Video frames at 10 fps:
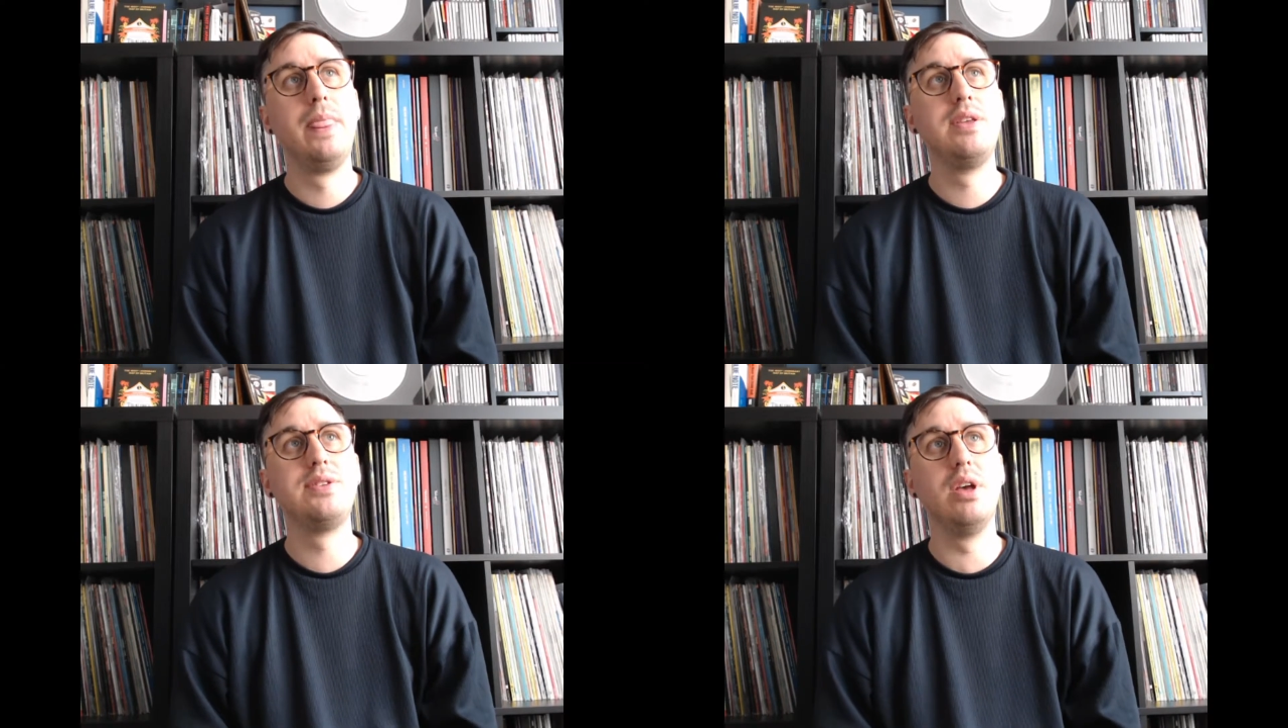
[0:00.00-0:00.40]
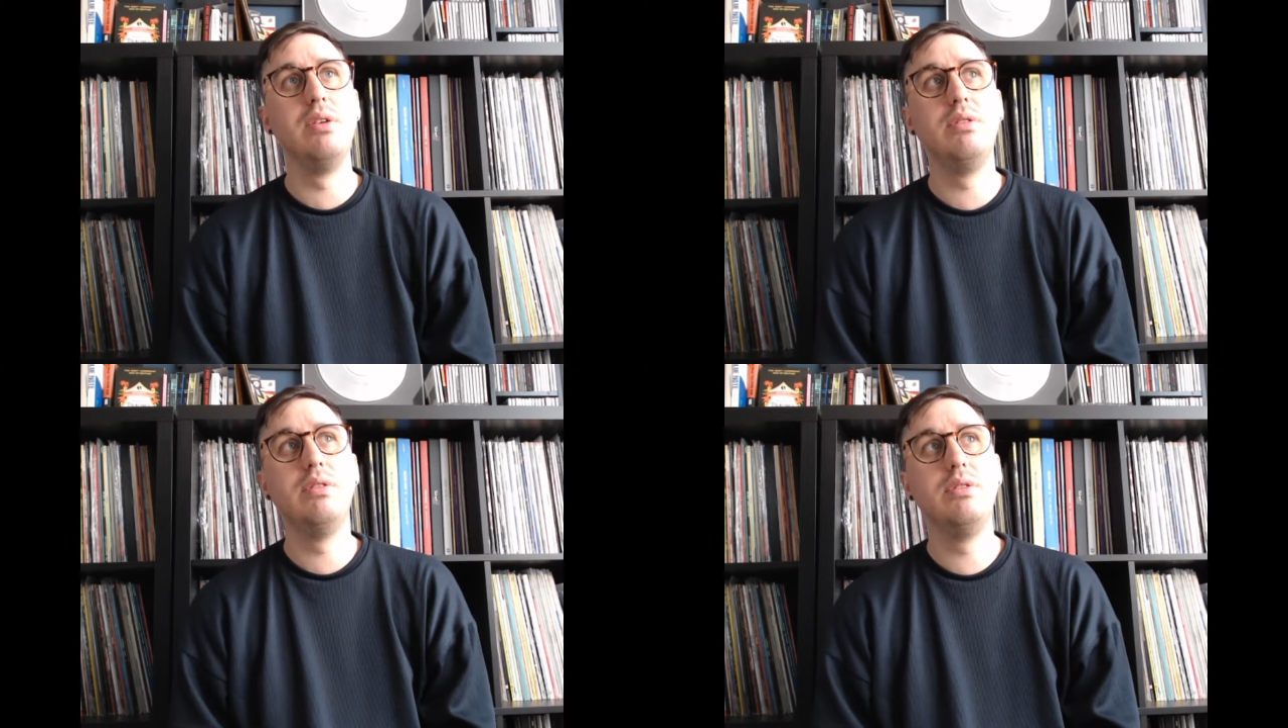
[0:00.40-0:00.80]

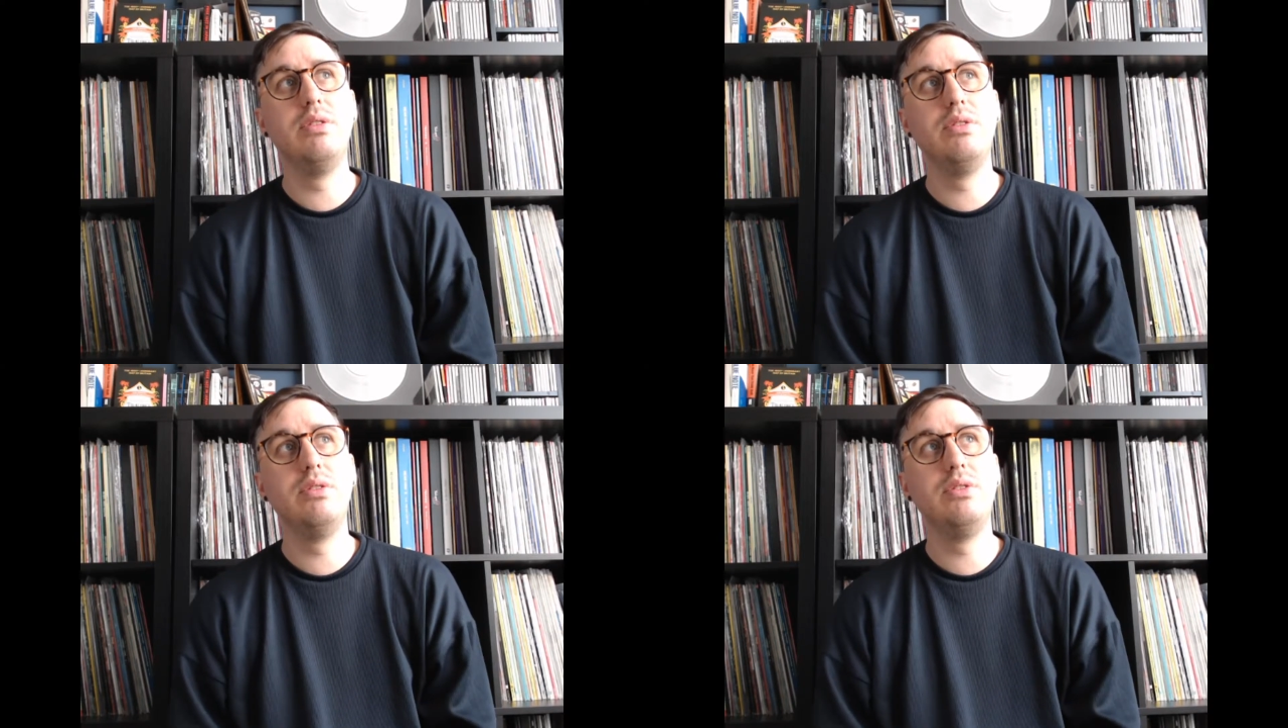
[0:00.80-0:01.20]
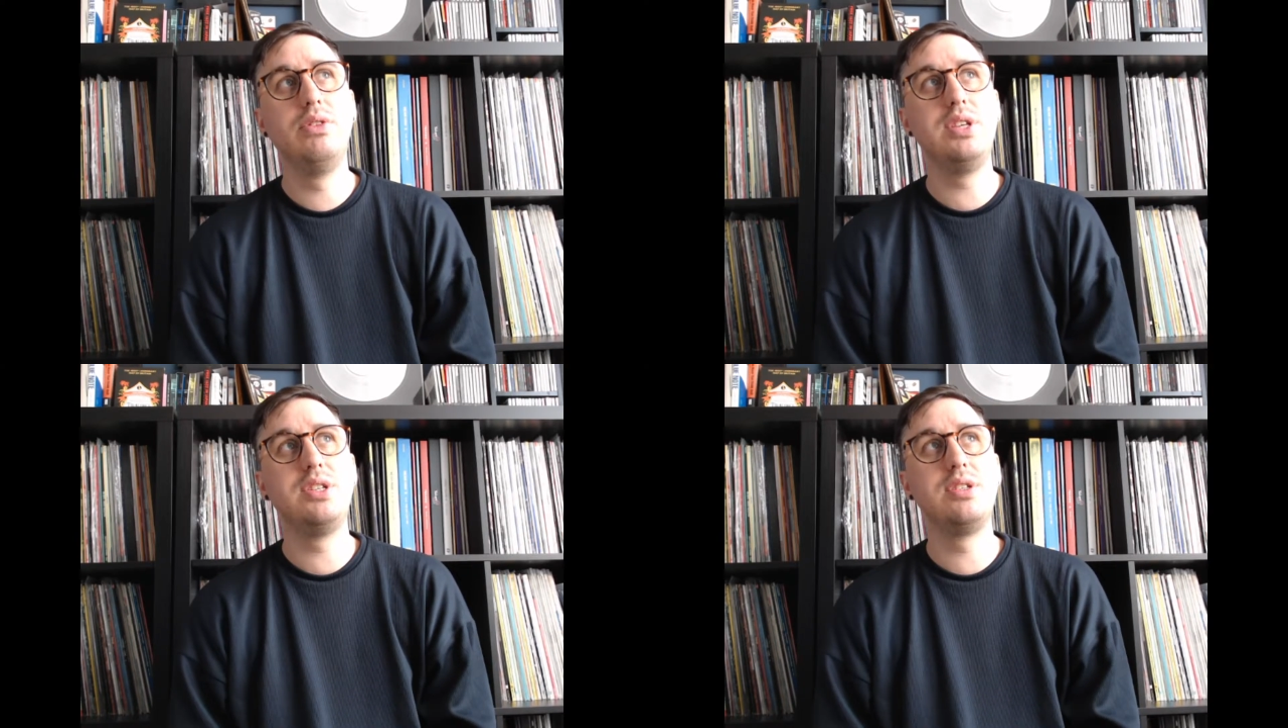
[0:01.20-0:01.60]
So
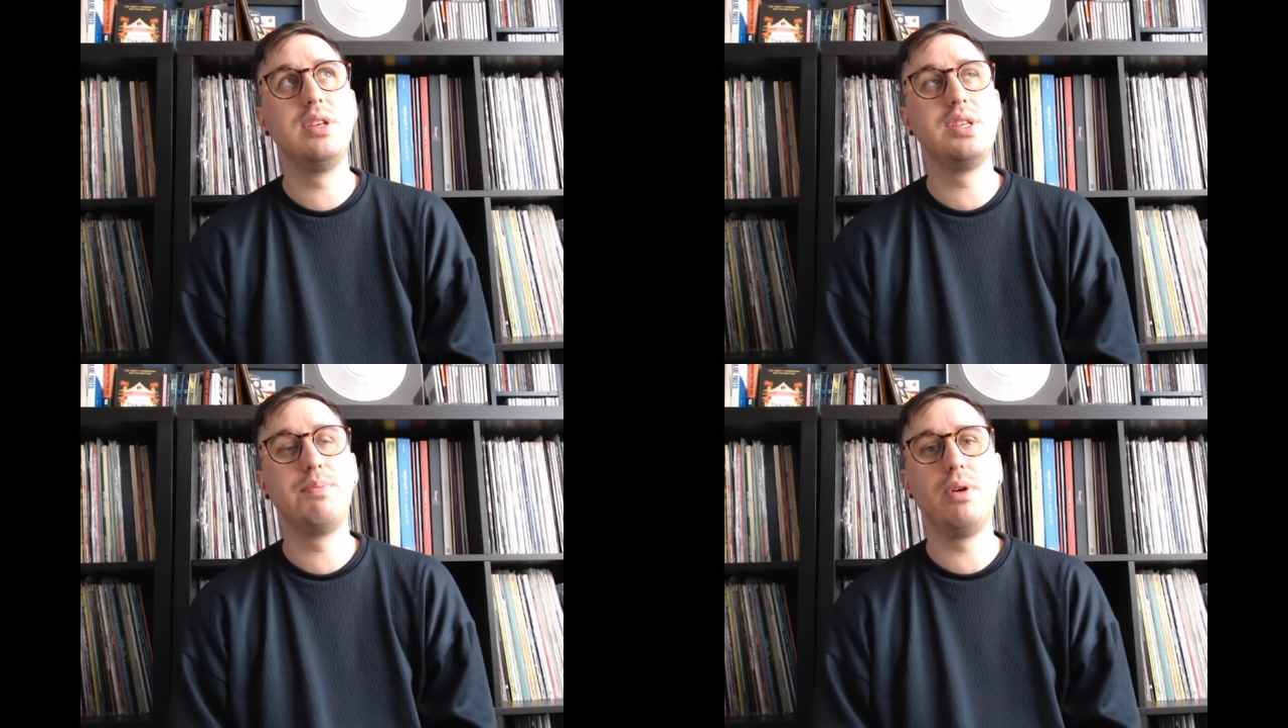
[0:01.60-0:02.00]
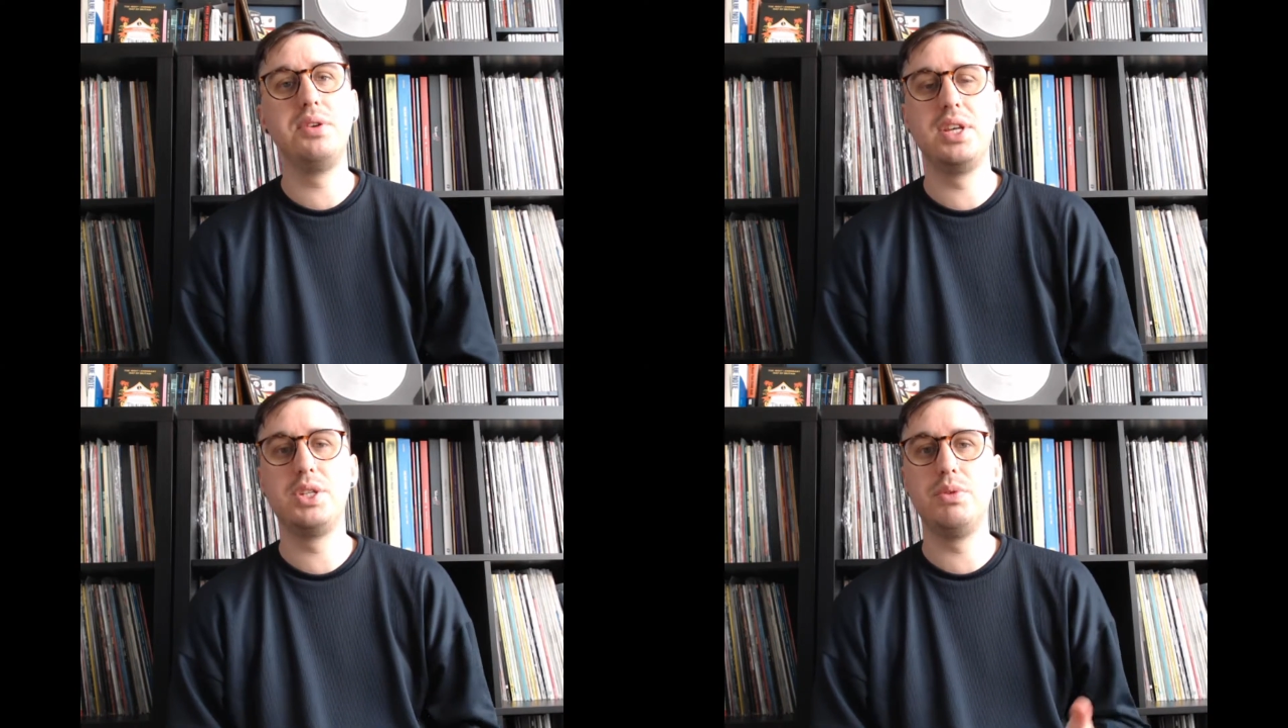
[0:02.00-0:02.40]
this is a
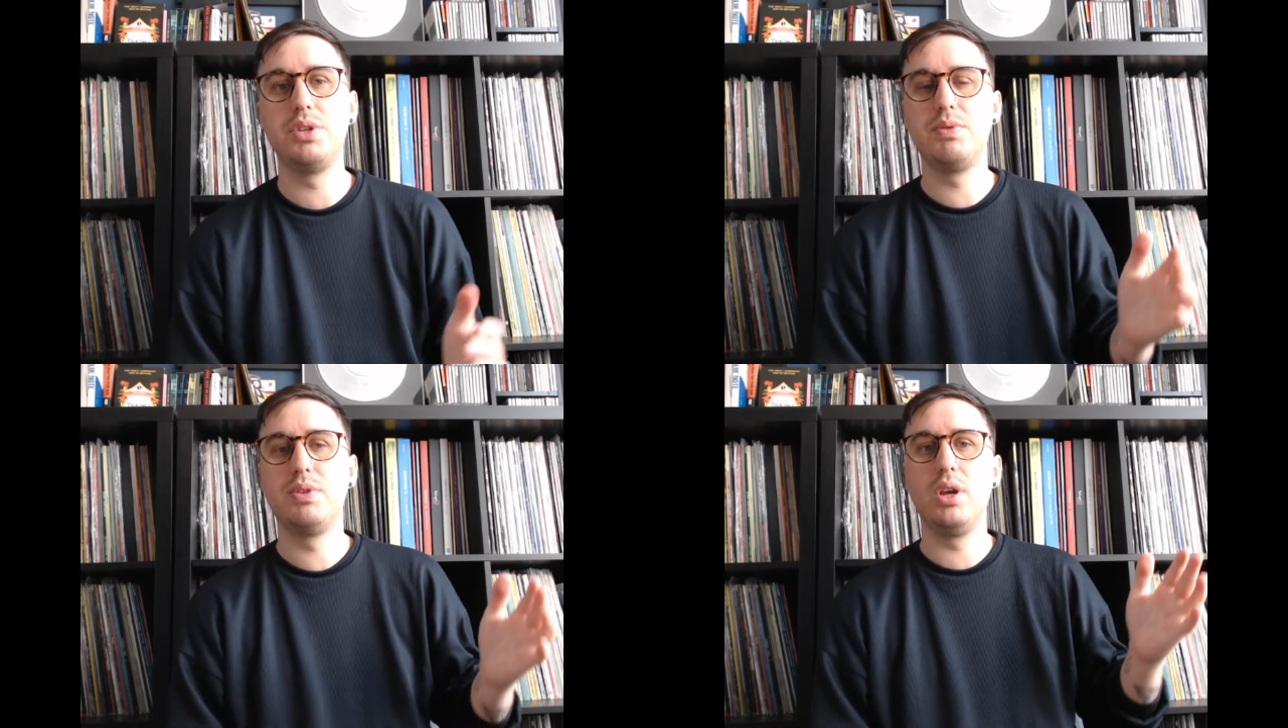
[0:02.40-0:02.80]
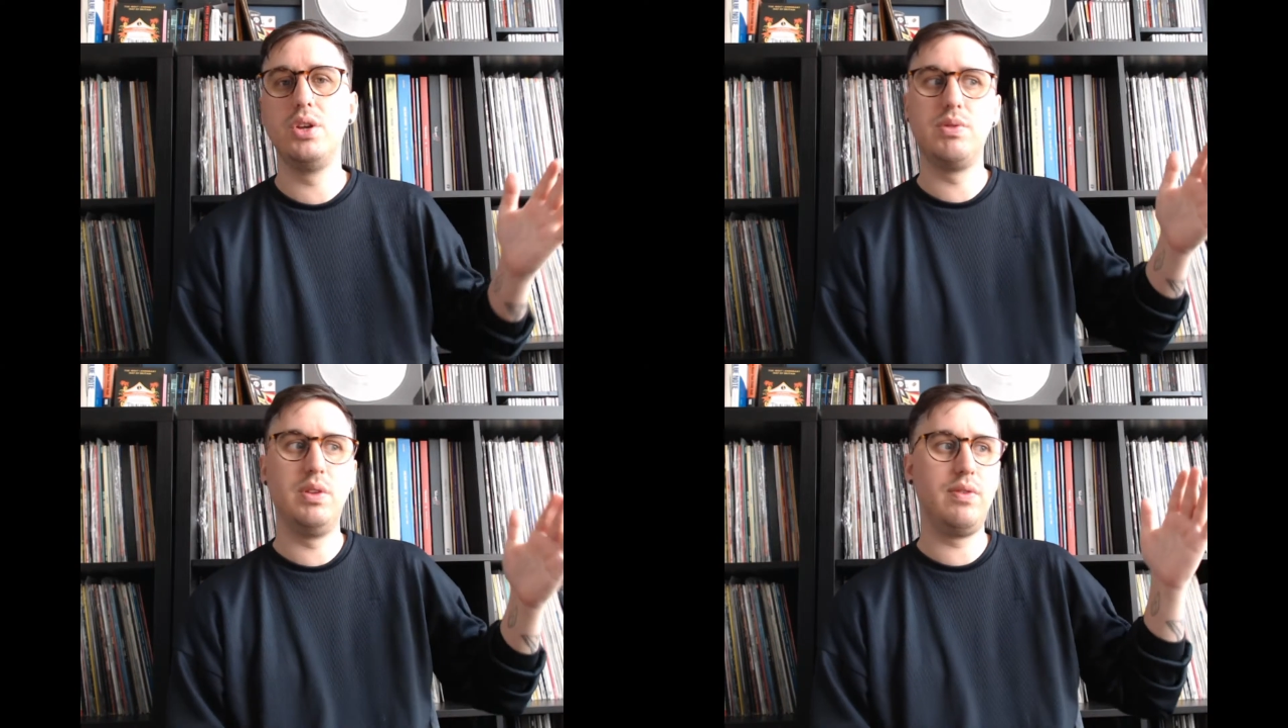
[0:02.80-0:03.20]
process which
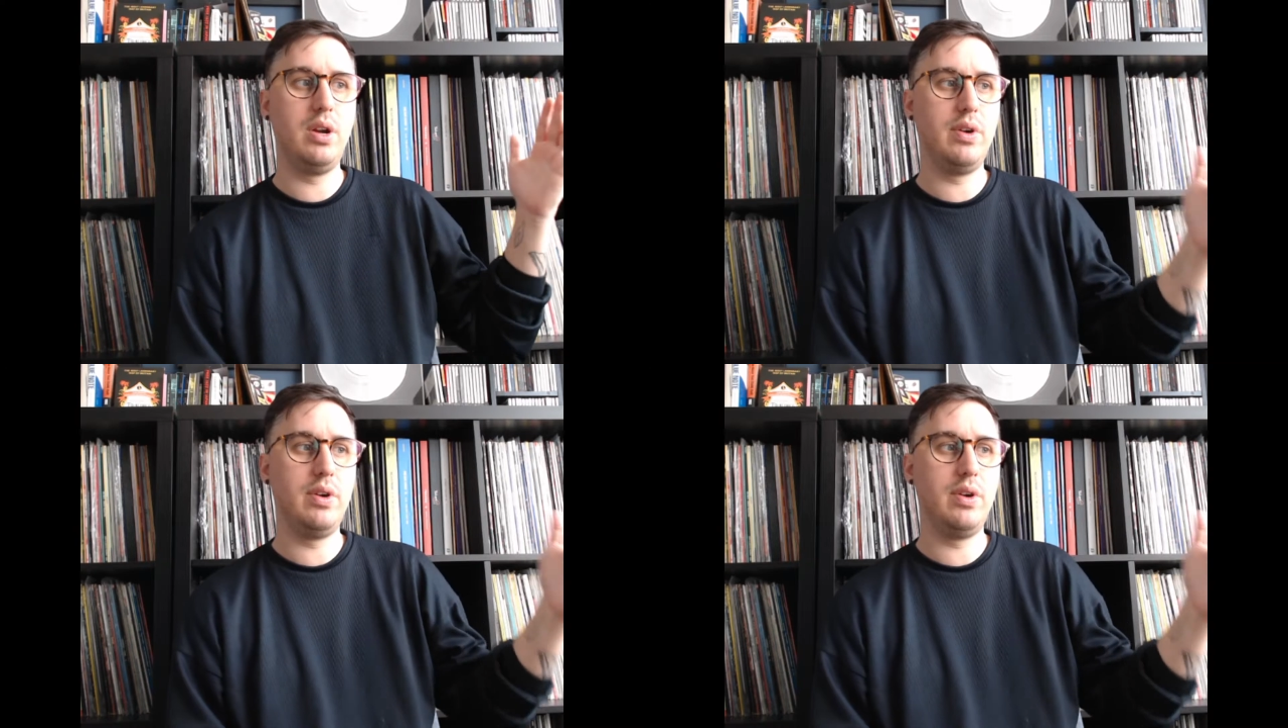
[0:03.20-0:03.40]
goes from the very,